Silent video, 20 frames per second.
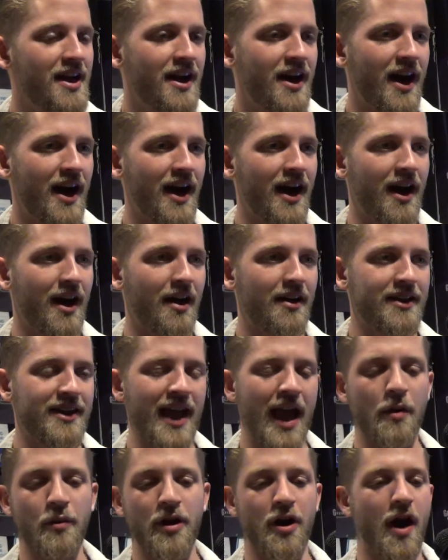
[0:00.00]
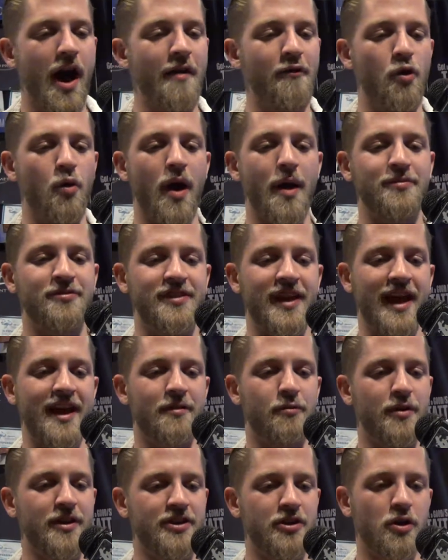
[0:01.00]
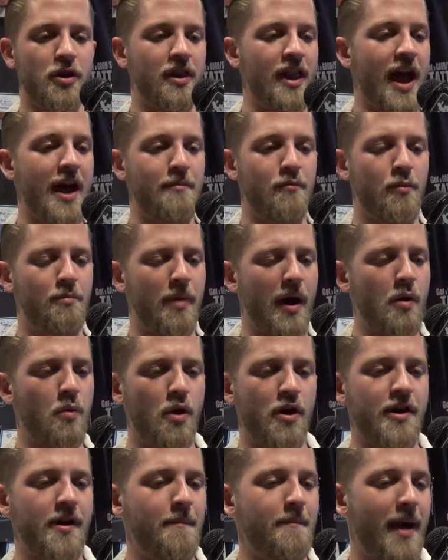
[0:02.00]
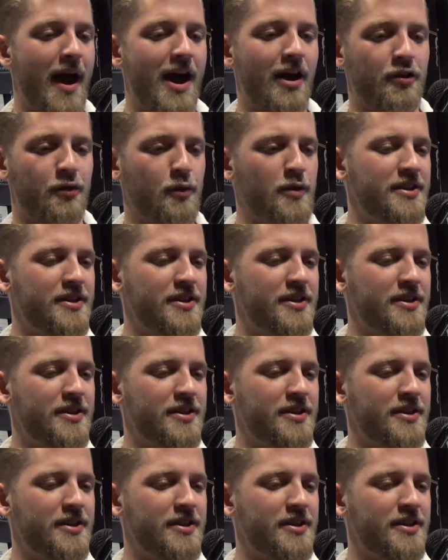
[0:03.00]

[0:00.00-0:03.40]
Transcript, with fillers: Uh, yeah, we don't have a website. We do a lot by word of mouth.